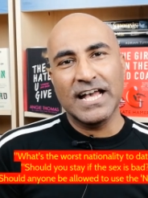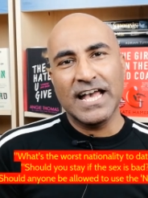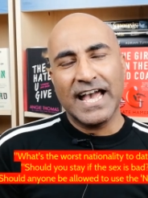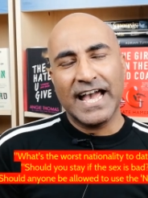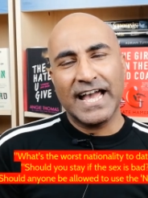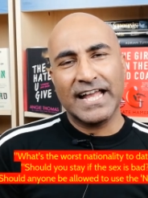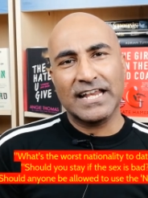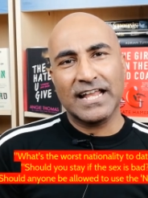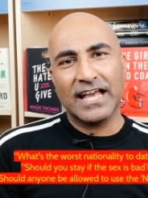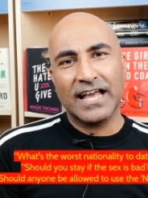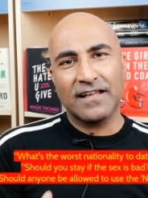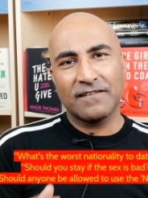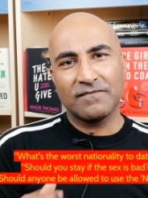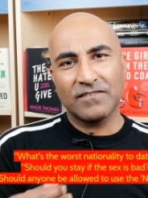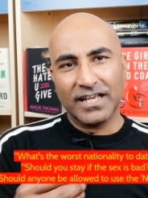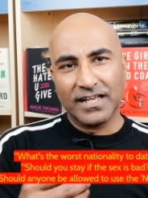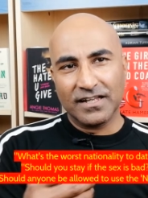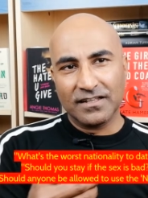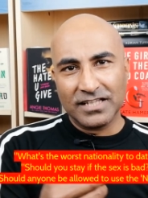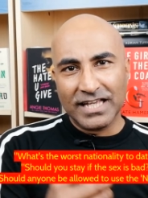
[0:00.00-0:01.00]
and
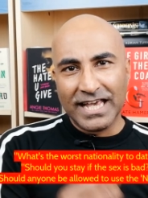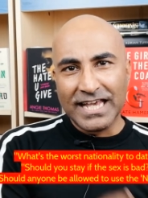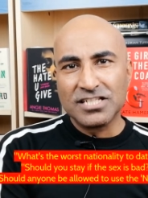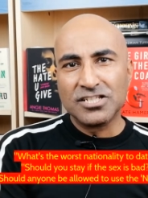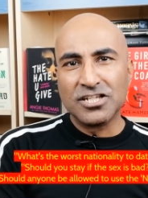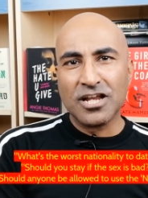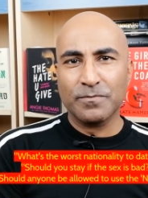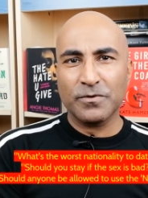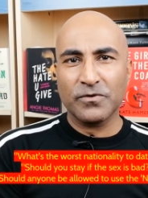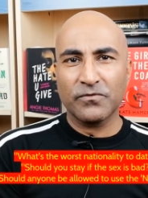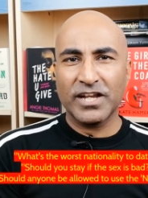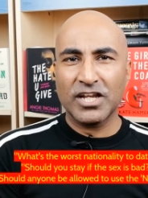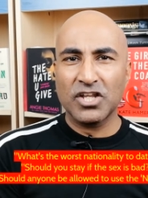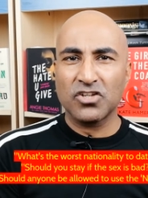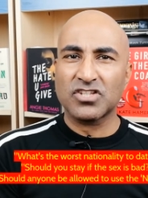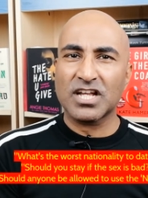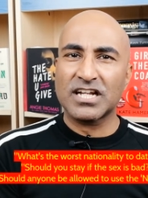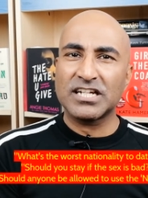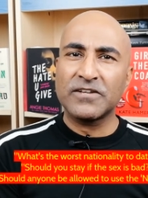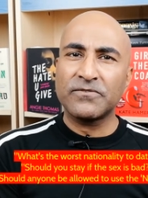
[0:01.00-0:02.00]
his type of
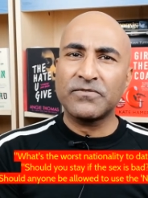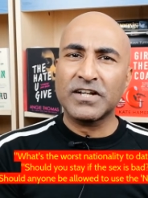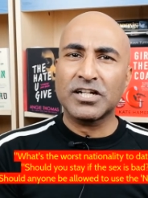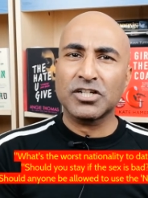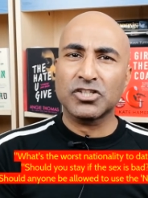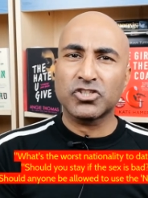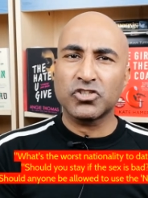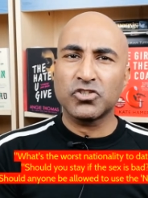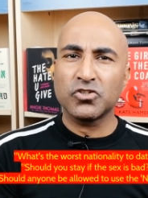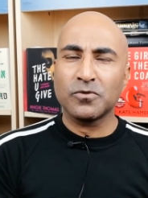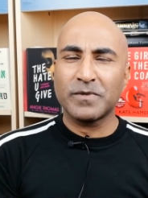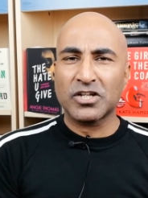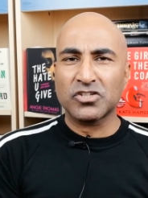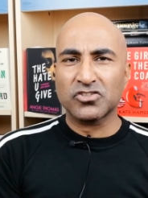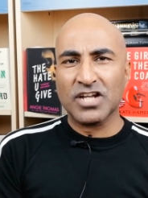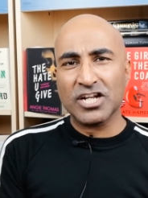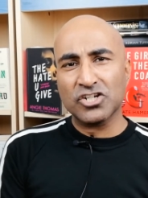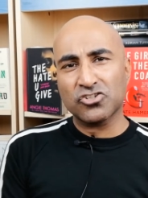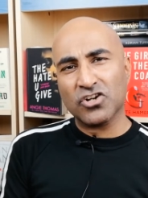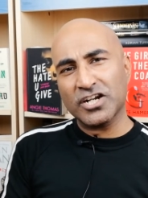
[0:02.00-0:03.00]
videos are difficult to do because
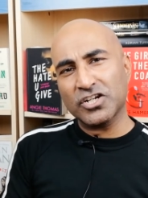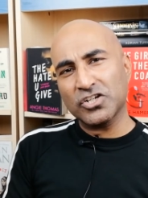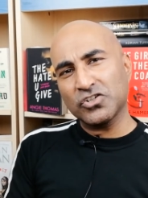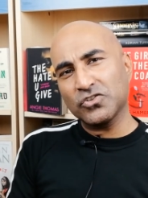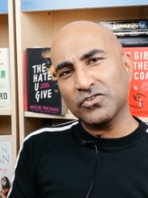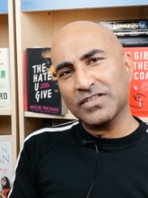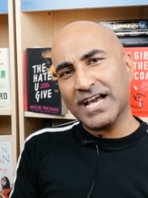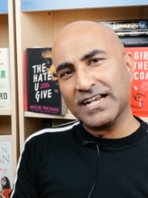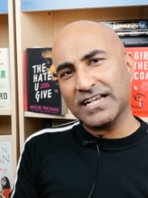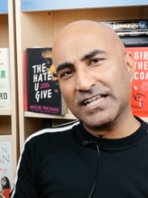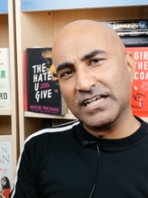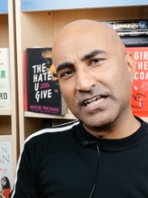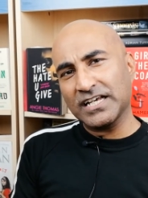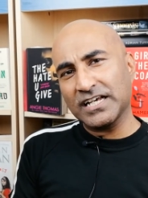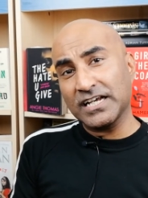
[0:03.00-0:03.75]
I tried to do that